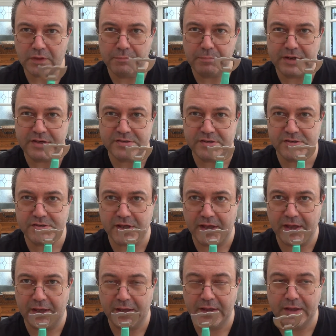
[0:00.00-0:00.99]
Pleased to
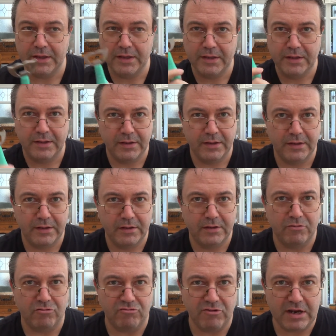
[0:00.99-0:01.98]
say,
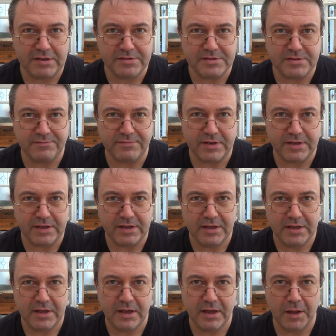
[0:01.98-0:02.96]
relatively
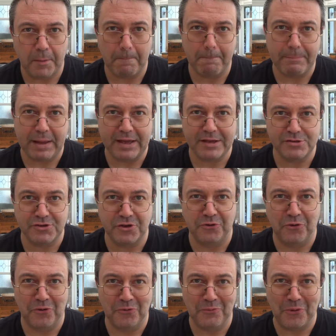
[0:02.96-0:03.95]
back to
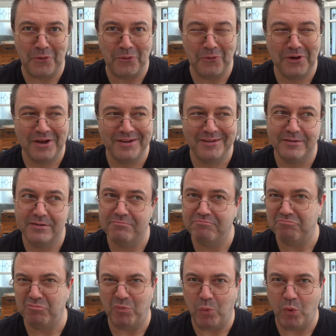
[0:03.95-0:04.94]
normal,
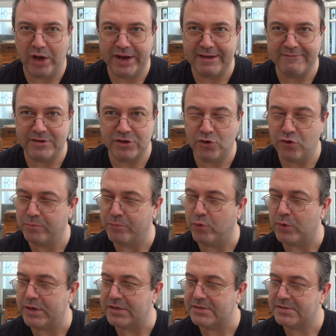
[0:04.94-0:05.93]
whatever
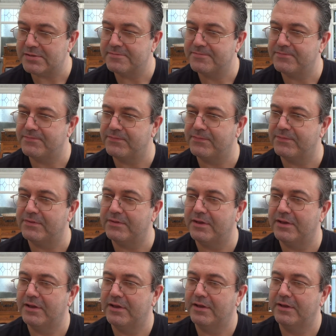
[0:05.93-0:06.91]
normal is.
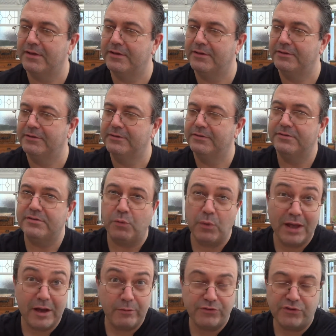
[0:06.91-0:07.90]
So
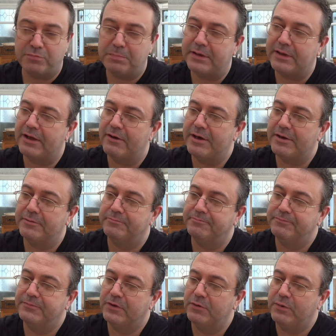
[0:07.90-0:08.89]
what else has been going on?
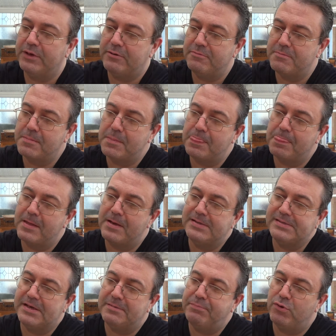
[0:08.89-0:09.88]
Well,
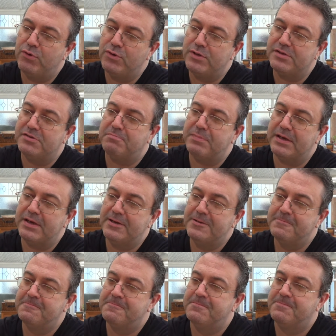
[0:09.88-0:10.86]
as I pour this beer,
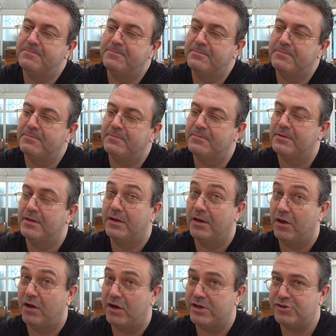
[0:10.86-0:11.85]

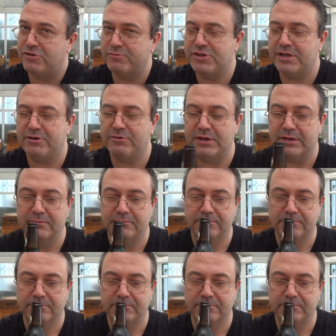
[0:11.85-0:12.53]
I shall tell you.